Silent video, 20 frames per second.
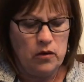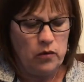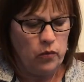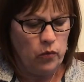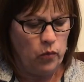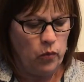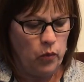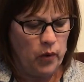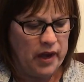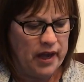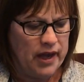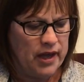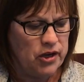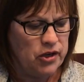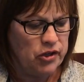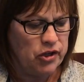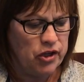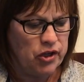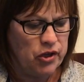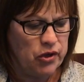
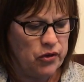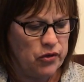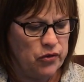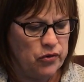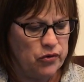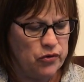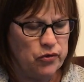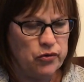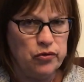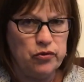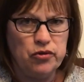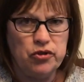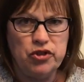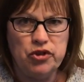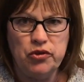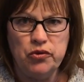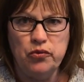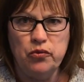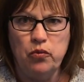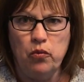when you
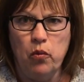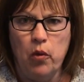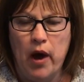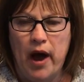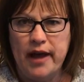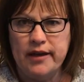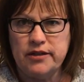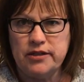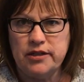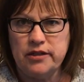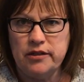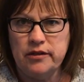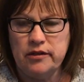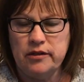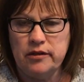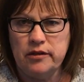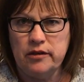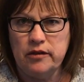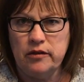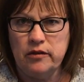do what
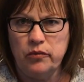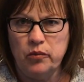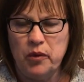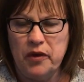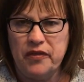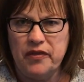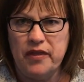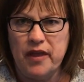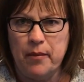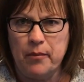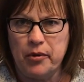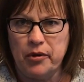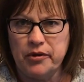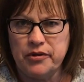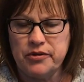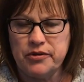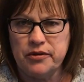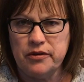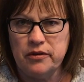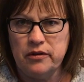with
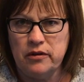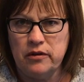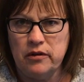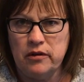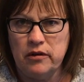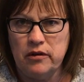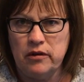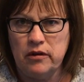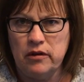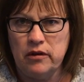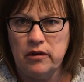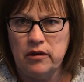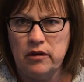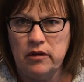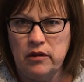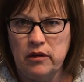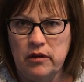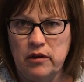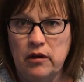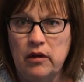numbers?
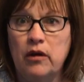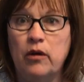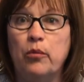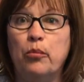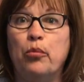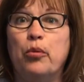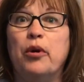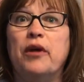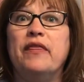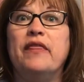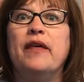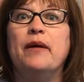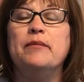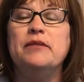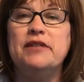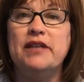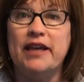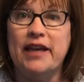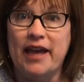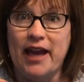Put them
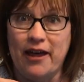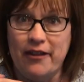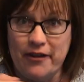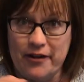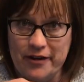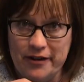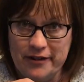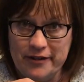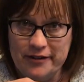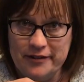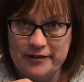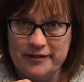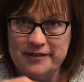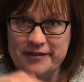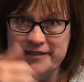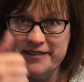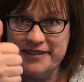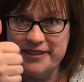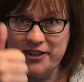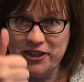together.
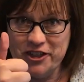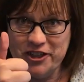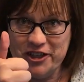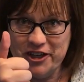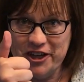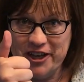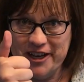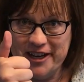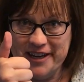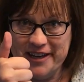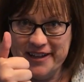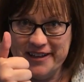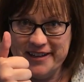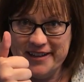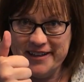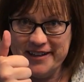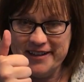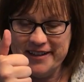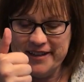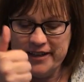Good.
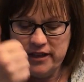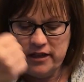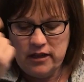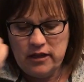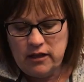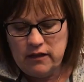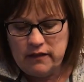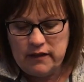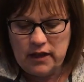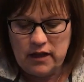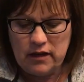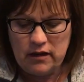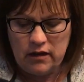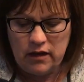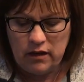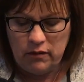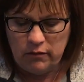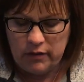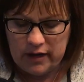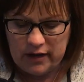Then
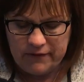what